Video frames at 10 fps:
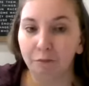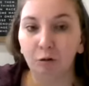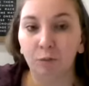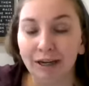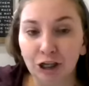
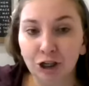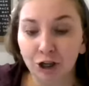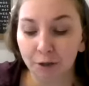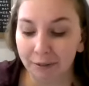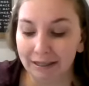Register
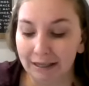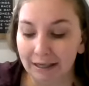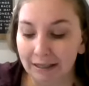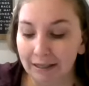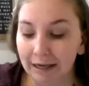your
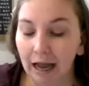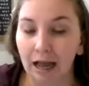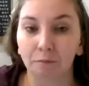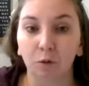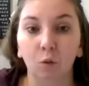business
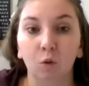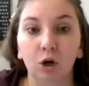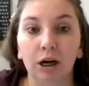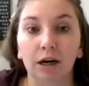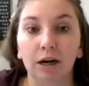
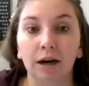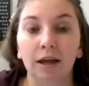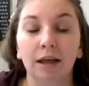or